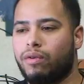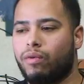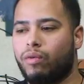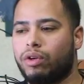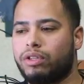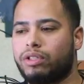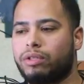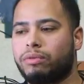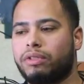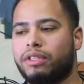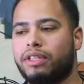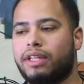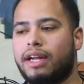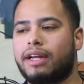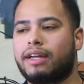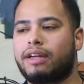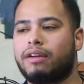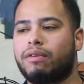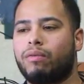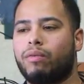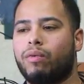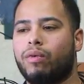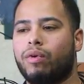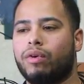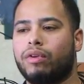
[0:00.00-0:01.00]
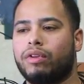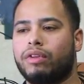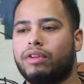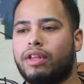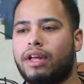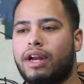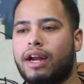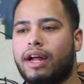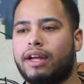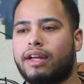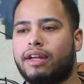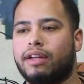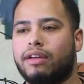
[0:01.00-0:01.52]
what's something that I can
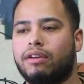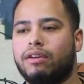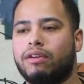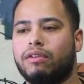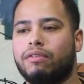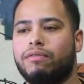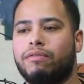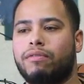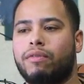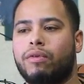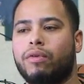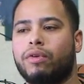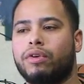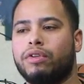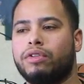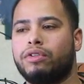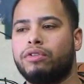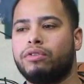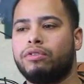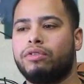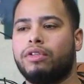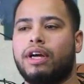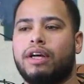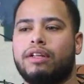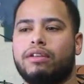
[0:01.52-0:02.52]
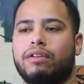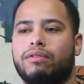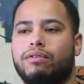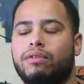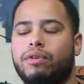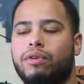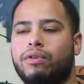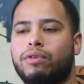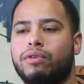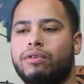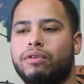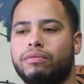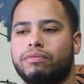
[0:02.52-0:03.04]
that I can look forward to down the
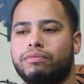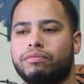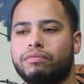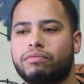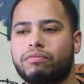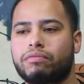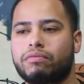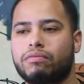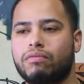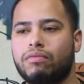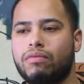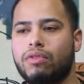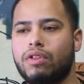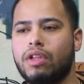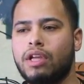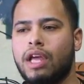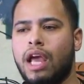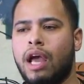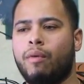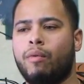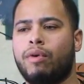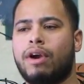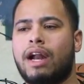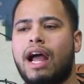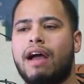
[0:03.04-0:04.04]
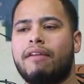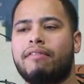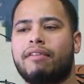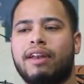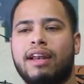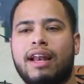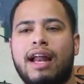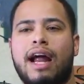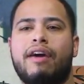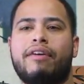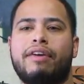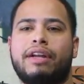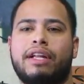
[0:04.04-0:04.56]
road, and when I have
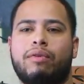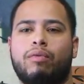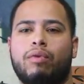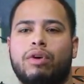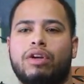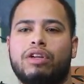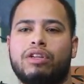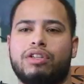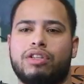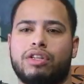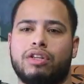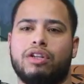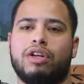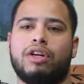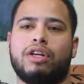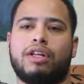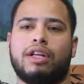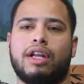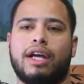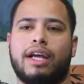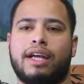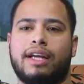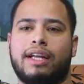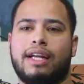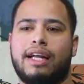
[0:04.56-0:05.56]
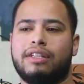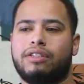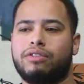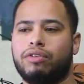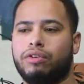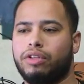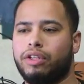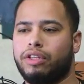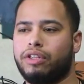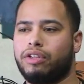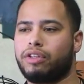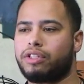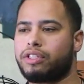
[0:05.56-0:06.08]
clarity, what does it look like? And I told
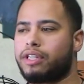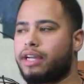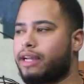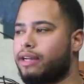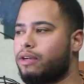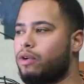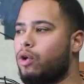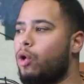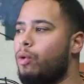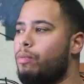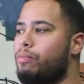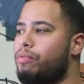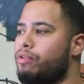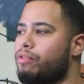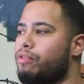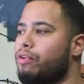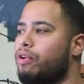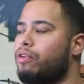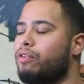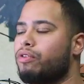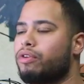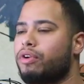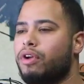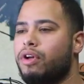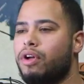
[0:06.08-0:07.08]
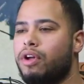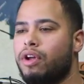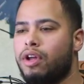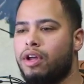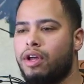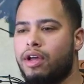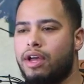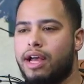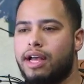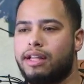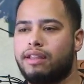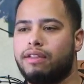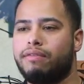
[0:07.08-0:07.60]
her it looks like an open road,
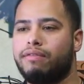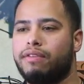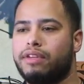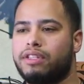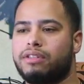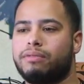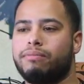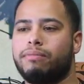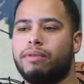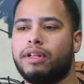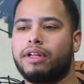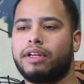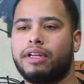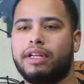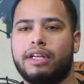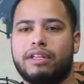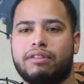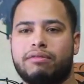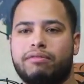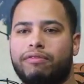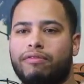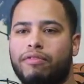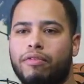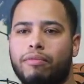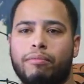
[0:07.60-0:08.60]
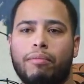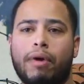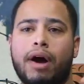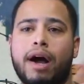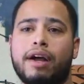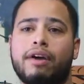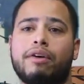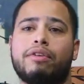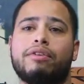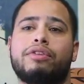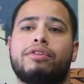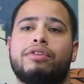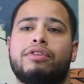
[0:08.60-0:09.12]
and the visibility is for
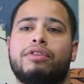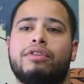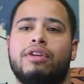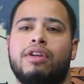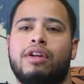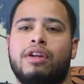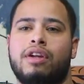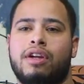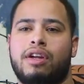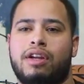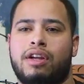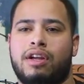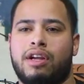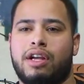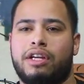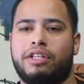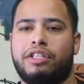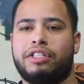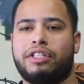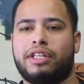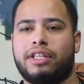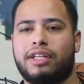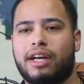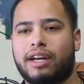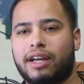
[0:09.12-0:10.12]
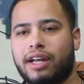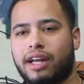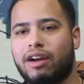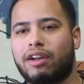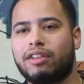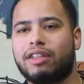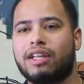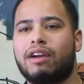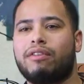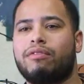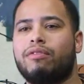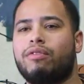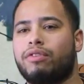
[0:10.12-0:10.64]
miles. And she said, now get on
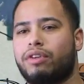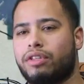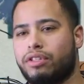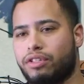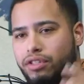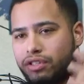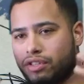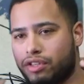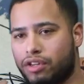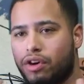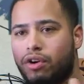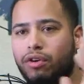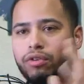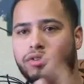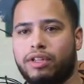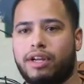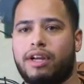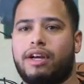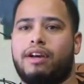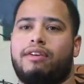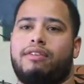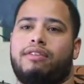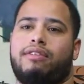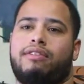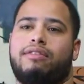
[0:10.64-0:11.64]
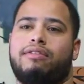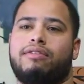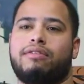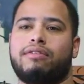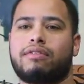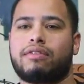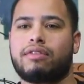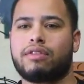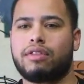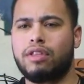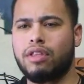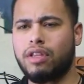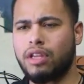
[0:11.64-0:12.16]
that road and just go down,
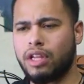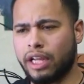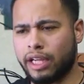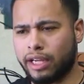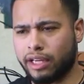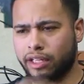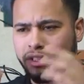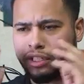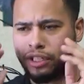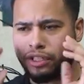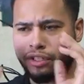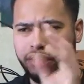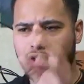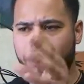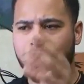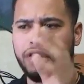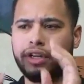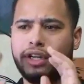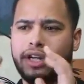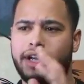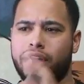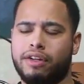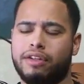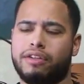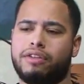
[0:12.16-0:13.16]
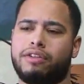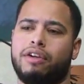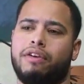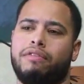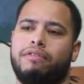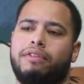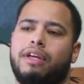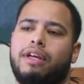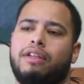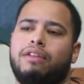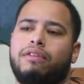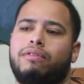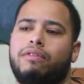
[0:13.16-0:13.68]
and continue to look at yourself
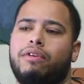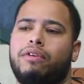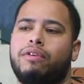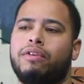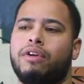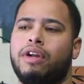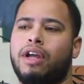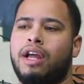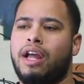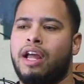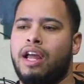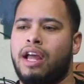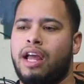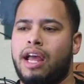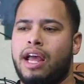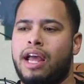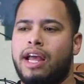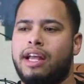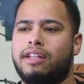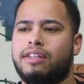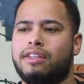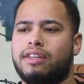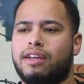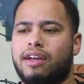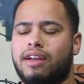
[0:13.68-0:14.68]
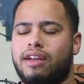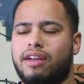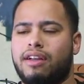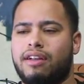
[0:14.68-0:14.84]
down the road. And